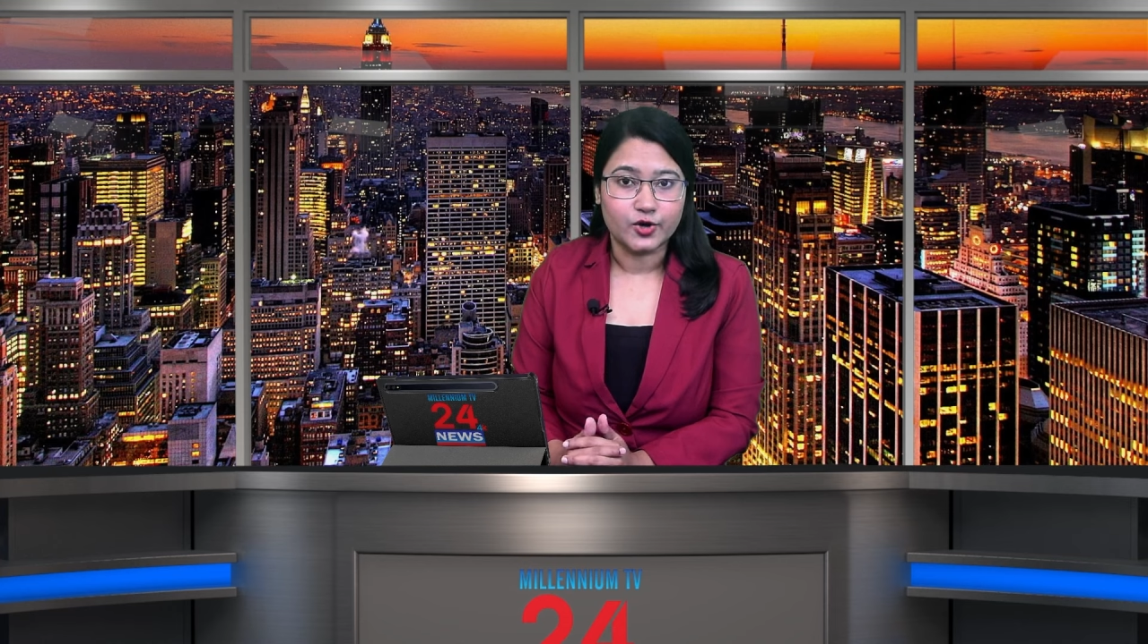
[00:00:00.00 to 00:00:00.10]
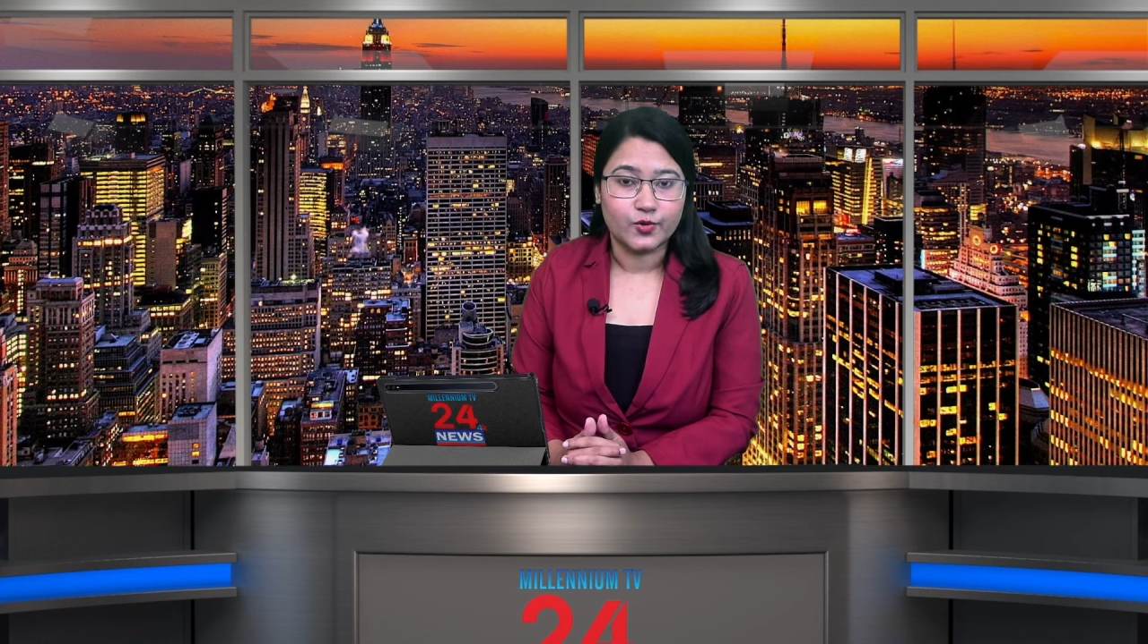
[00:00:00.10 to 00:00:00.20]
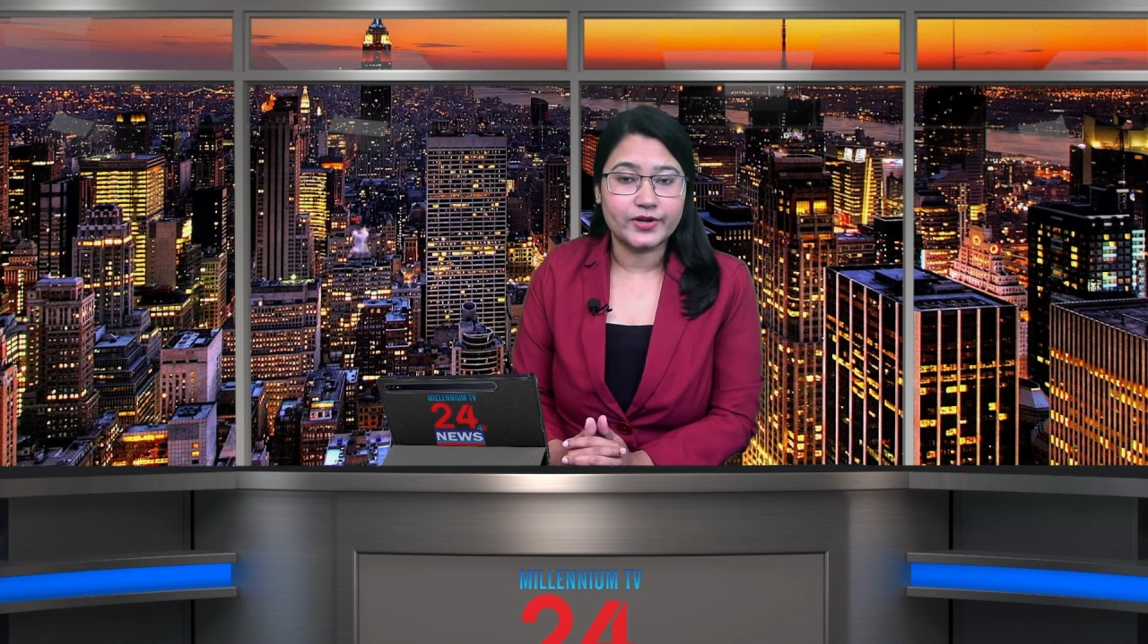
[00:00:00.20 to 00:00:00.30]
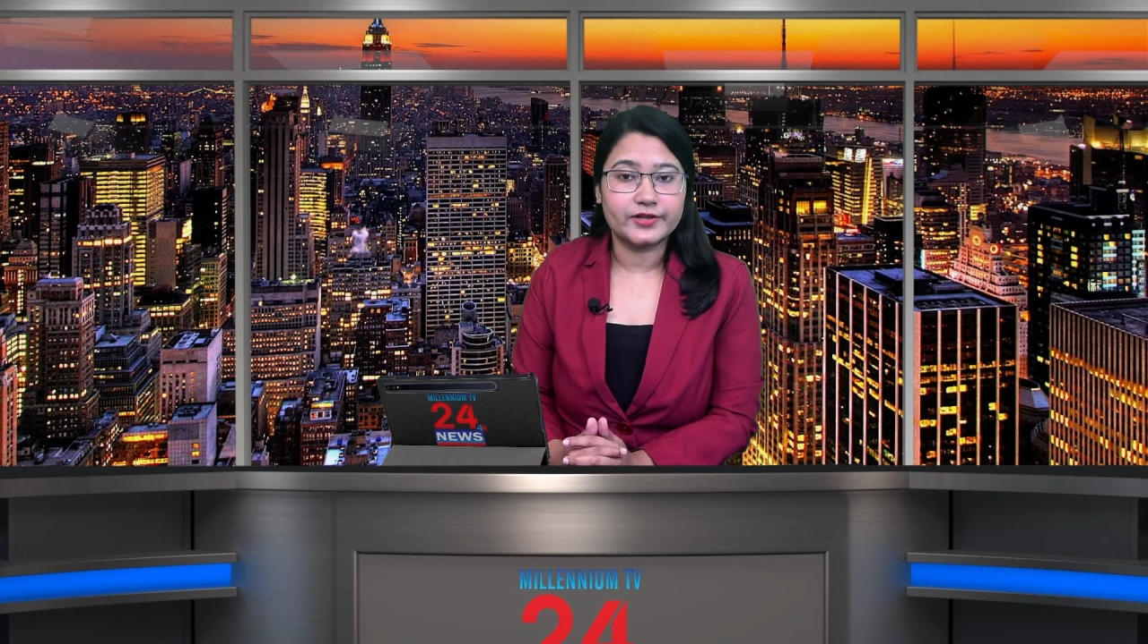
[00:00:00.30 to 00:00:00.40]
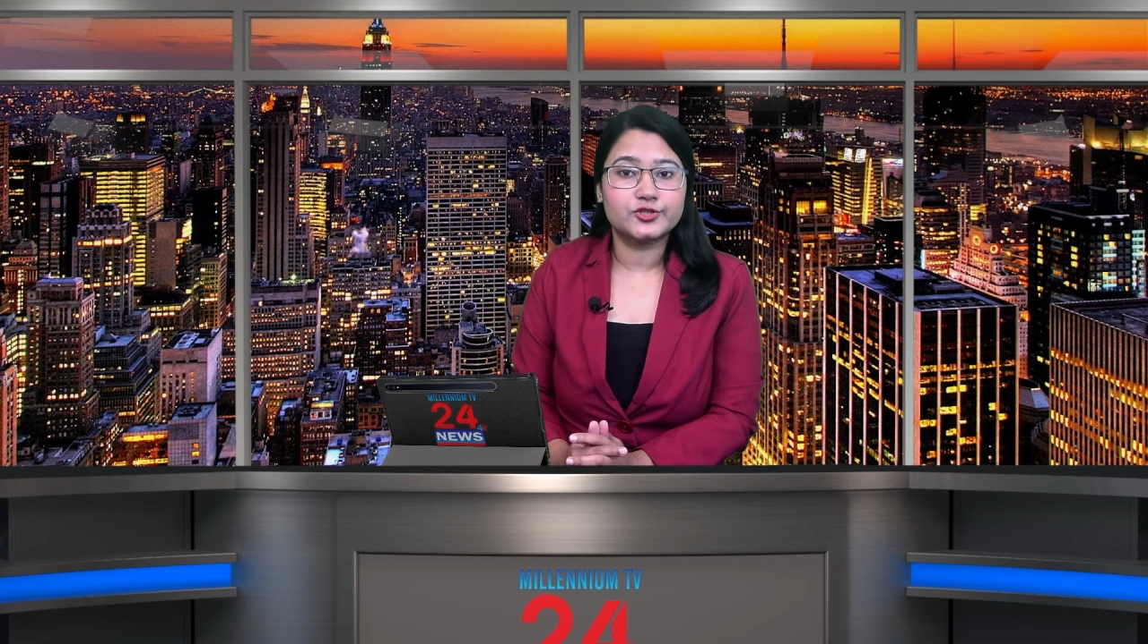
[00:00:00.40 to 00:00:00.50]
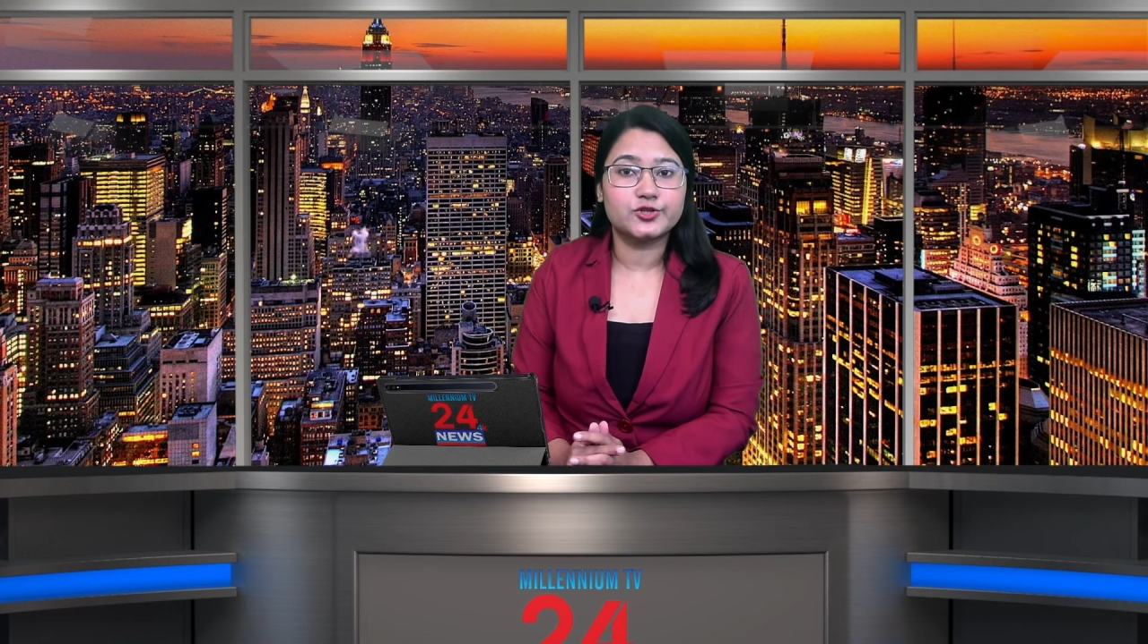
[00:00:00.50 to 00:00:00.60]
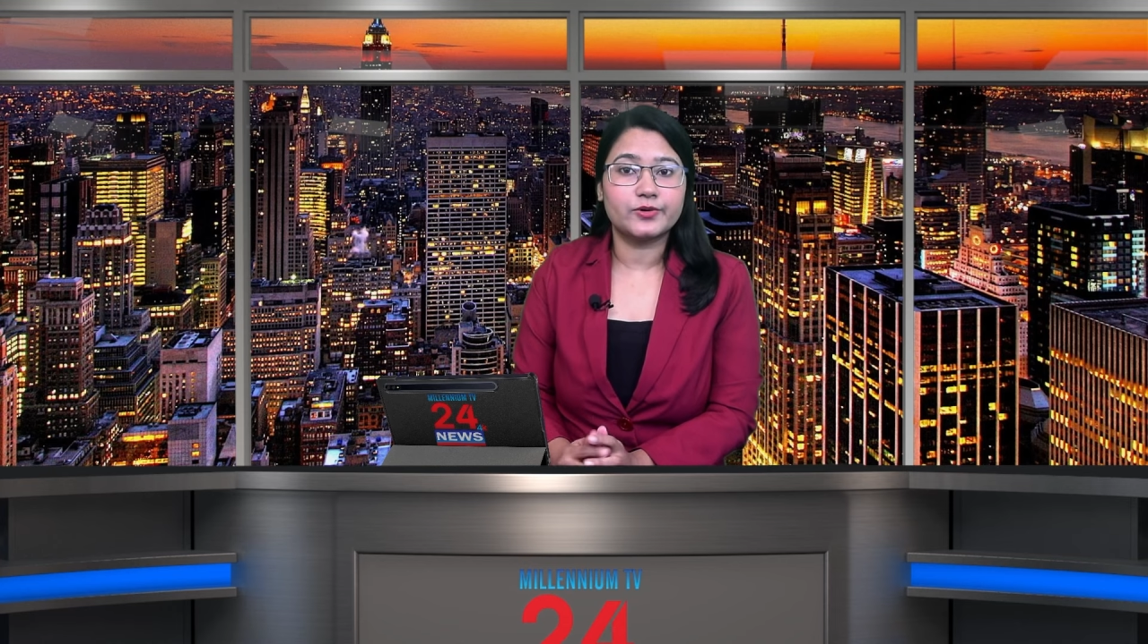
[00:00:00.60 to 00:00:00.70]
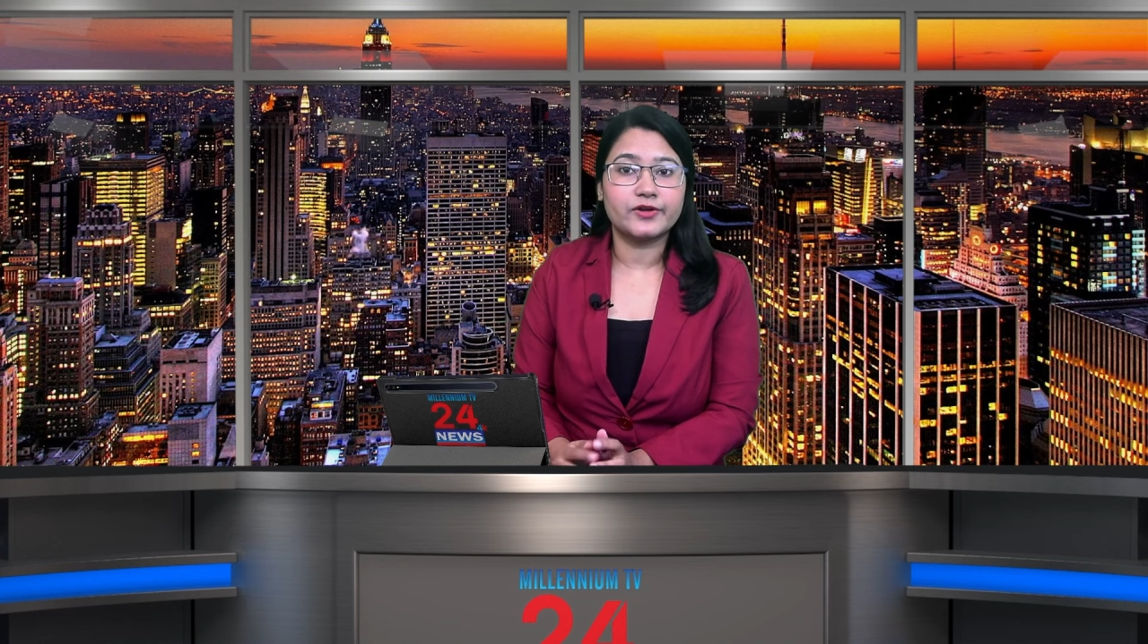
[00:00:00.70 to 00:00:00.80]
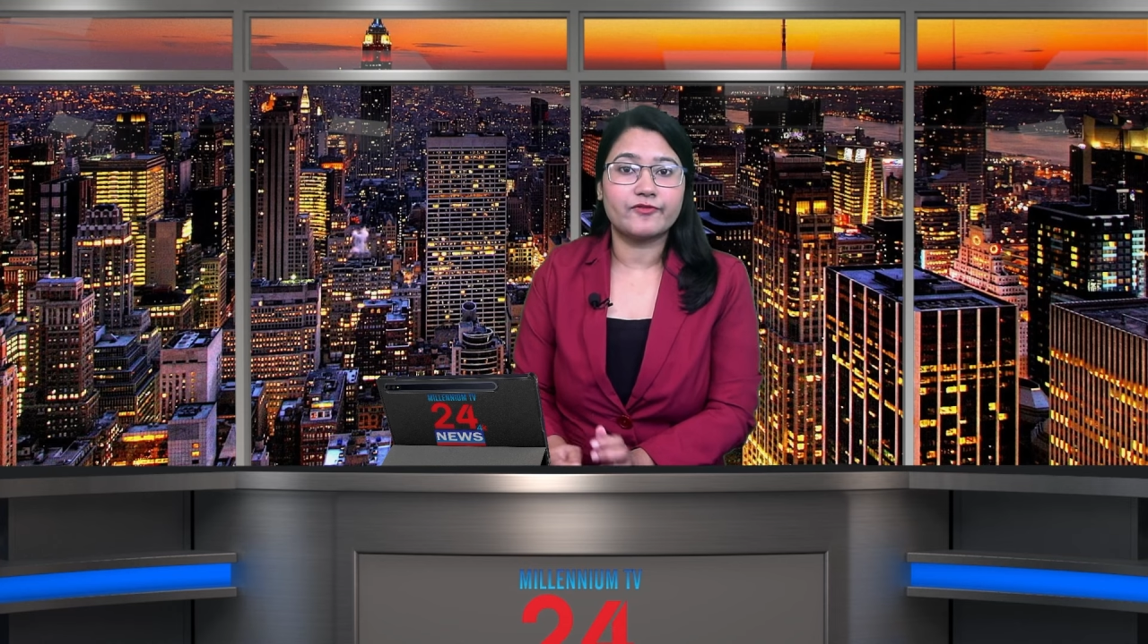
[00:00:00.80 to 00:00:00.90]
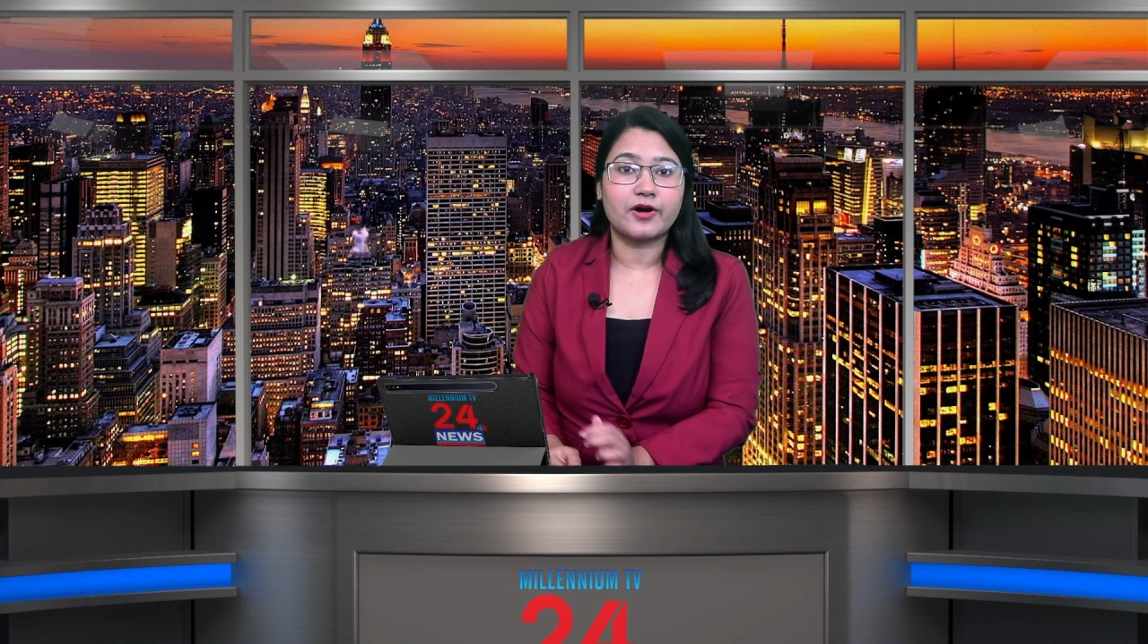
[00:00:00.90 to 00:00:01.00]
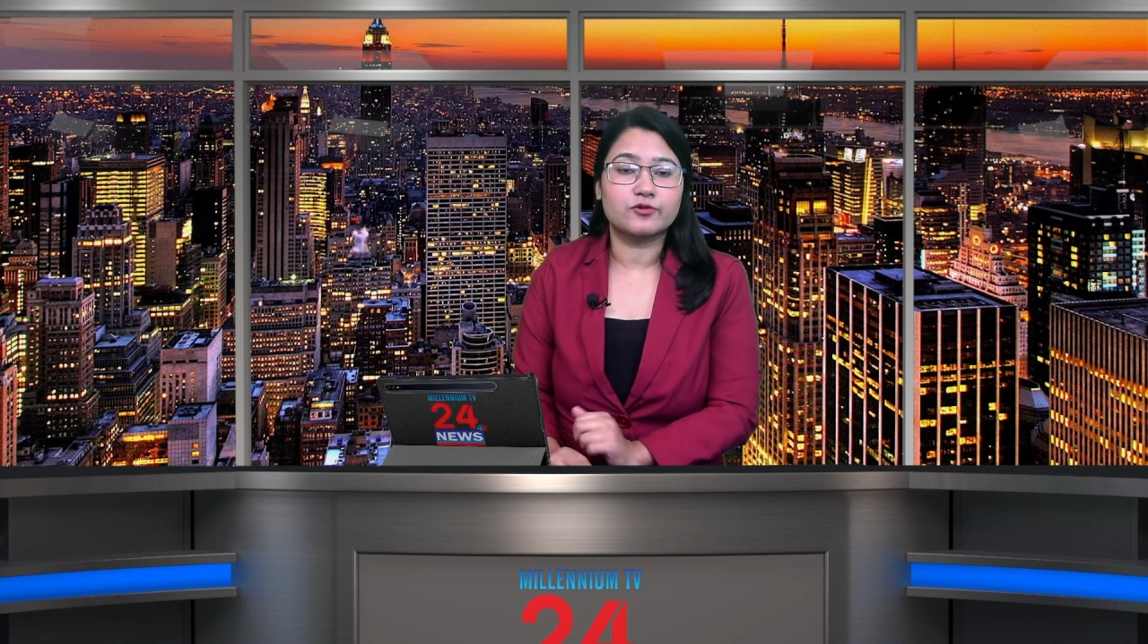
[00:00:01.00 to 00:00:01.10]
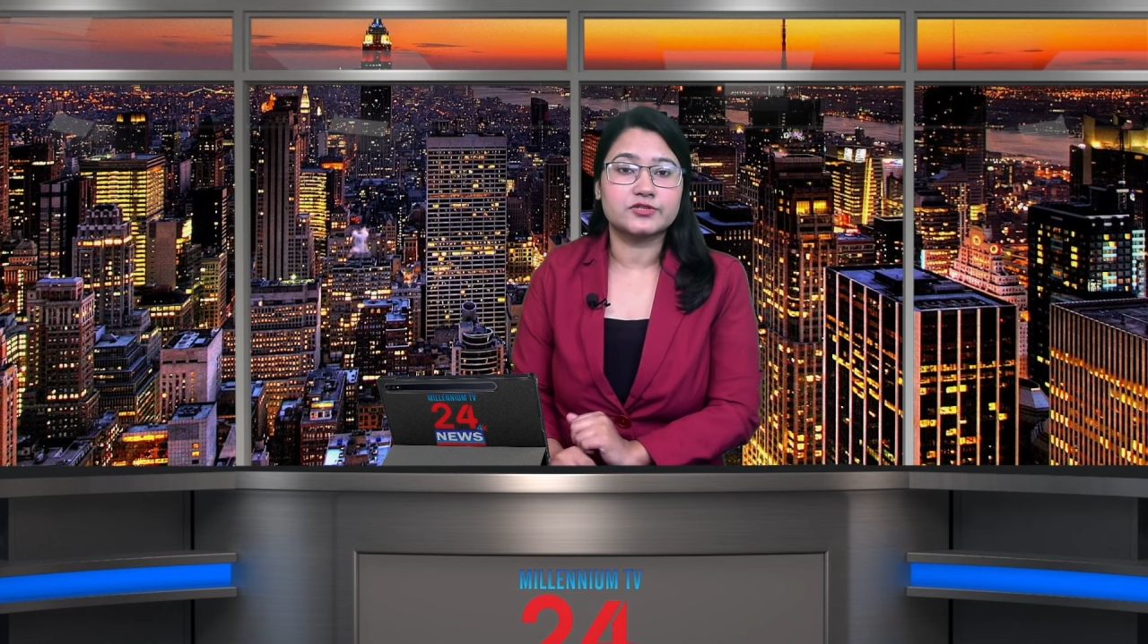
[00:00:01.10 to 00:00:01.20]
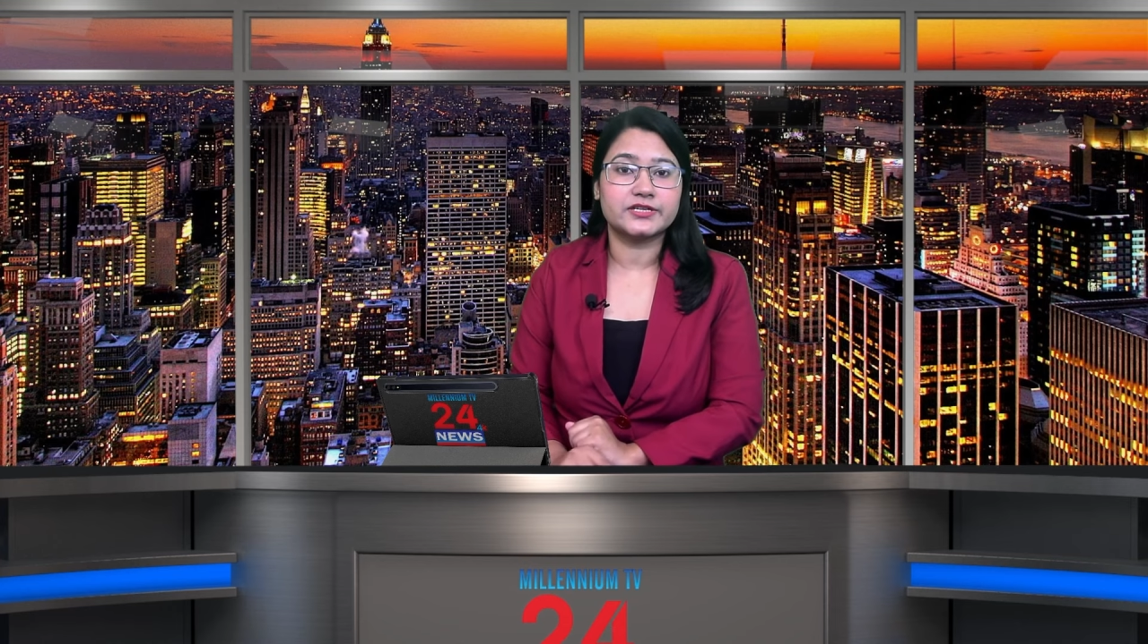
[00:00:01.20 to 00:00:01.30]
when a jury found